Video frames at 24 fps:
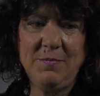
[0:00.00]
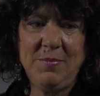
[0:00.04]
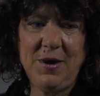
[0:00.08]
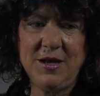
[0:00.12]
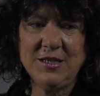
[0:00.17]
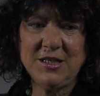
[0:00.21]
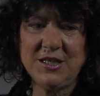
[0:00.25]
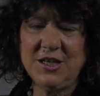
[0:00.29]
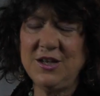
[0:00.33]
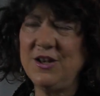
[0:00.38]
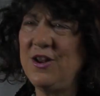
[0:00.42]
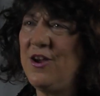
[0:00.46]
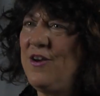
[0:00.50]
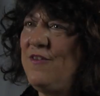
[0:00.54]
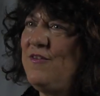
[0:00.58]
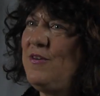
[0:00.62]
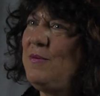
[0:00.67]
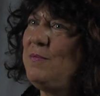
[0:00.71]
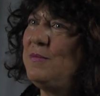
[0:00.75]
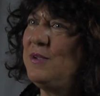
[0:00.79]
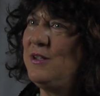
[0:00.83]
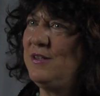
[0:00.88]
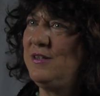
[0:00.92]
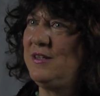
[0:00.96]
a bossa
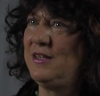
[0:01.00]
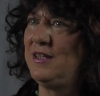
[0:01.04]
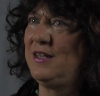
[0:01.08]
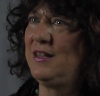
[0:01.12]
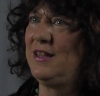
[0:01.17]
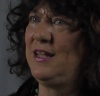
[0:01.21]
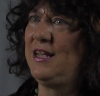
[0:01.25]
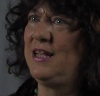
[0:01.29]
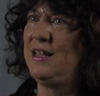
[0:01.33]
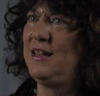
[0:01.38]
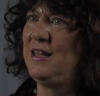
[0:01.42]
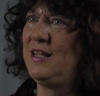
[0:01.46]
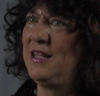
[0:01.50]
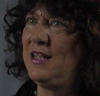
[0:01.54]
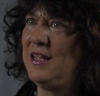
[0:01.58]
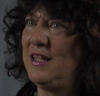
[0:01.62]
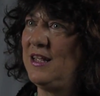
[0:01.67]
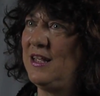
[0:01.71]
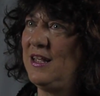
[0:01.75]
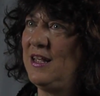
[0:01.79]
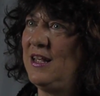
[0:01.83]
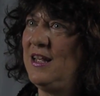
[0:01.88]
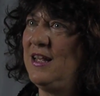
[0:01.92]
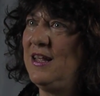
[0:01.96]
nova music lately,
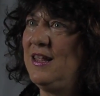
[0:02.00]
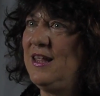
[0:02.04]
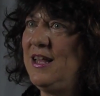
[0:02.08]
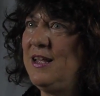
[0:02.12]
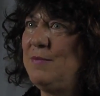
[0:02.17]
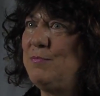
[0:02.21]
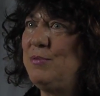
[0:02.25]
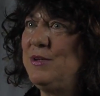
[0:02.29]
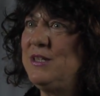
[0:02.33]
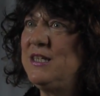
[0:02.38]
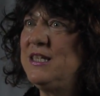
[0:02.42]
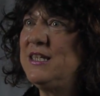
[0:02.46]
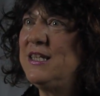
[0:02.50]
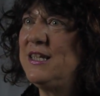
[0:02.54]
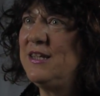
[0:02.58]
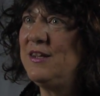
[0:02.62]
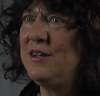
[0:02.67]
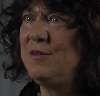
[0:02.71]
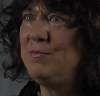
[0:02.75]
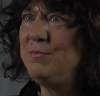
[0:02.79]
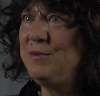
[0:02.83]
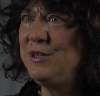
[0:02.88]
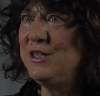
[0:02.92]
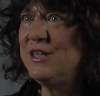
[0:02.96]
mm-hmm. like
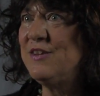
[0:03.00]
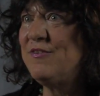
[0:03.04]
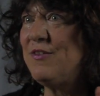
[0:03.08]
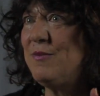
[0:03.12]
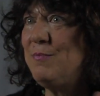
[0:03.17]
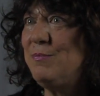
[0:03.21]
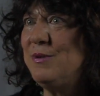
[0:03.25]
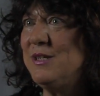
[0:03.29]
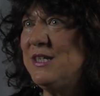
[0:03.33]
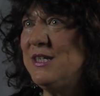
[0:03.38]
Brazil music from